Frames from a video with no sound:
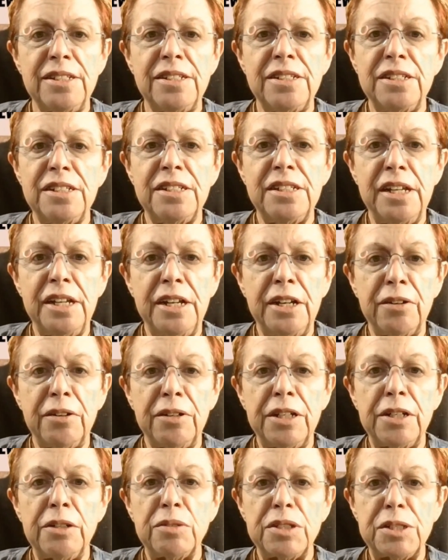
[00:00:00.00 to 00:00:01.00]
This is the
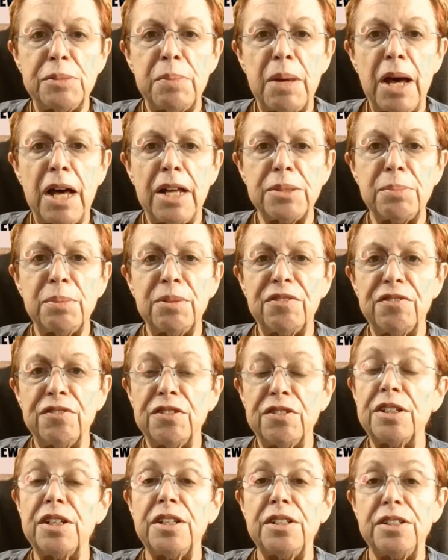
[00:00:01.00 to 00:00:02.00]
area responsible
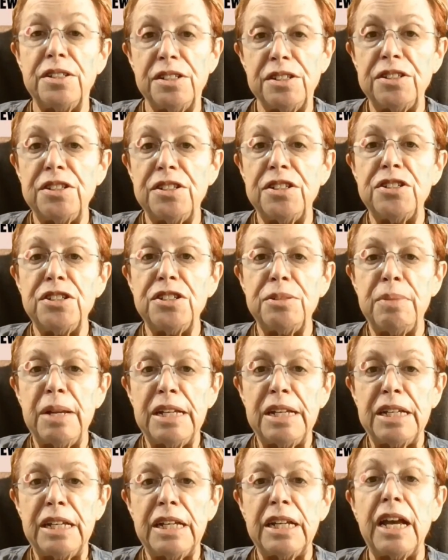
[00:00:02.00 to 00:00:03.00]
for
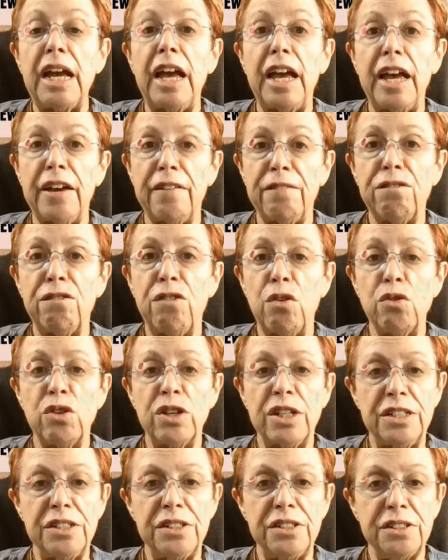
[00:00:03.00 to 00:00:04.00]
decision making and
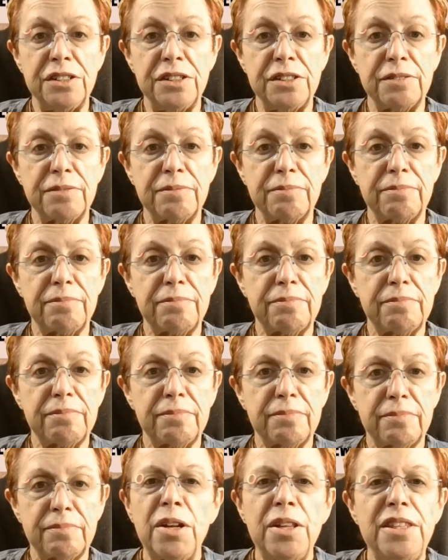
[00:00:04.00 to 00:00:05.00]
focus.
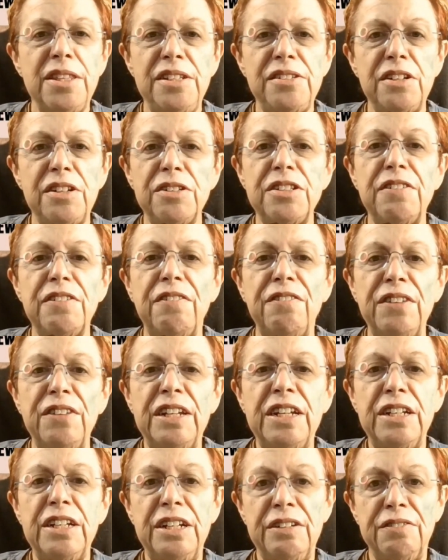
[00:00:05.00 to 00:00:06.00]
None of these are
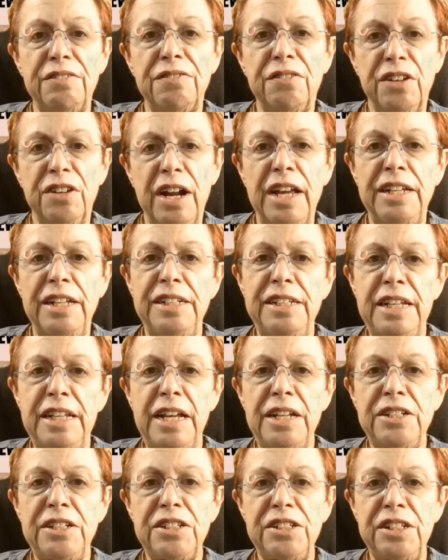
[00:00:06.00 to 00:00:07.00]
definitive for
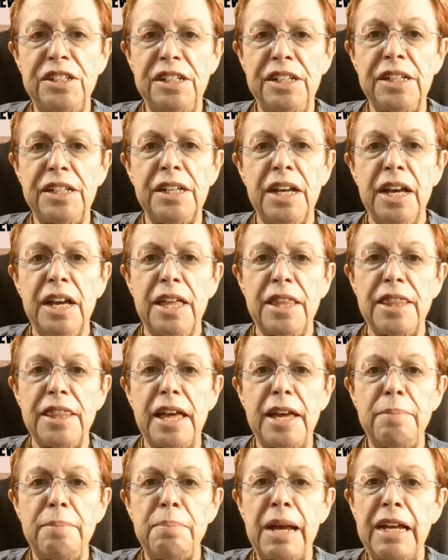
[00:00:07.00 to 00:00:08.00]
ADHD.
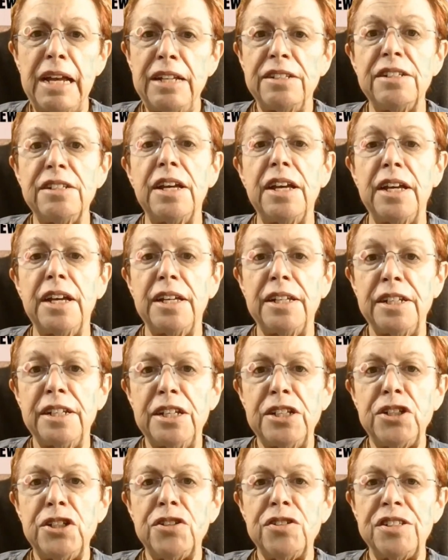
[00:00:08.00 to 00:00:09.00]
They paint
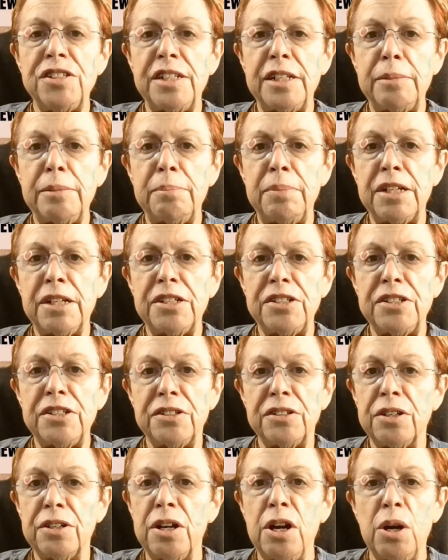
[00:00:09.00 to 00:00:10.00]
an interesting
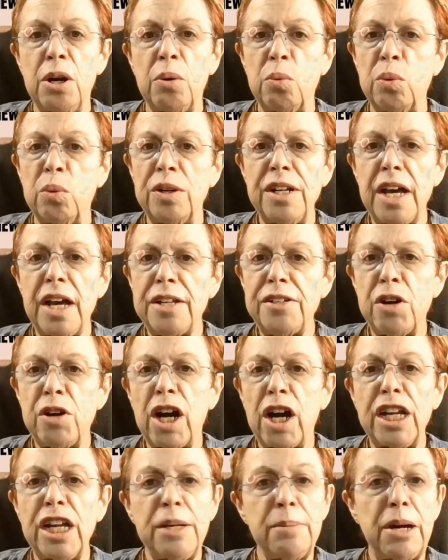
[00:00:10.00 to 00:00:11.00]
picture. We're not
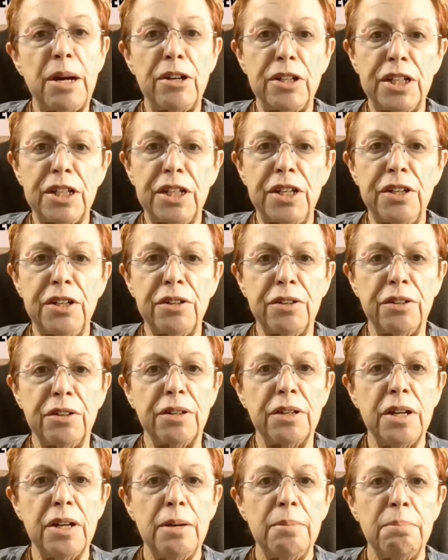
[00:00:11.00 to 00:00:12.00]
talking about a
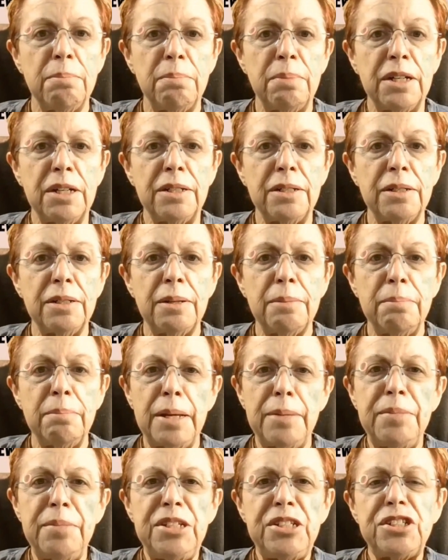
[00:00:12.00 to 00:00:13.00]
cure, but
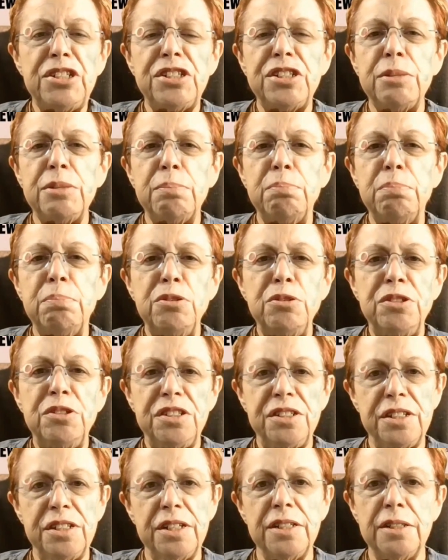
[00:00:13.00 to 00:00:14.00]
maybe just a
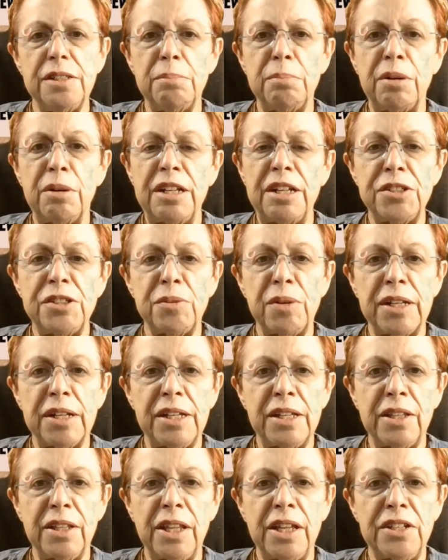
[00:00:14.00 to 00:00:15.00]
boost in the brain's
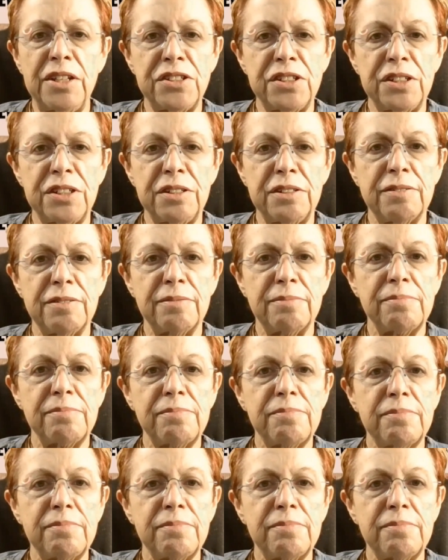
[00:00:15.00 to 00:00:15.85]
regulation.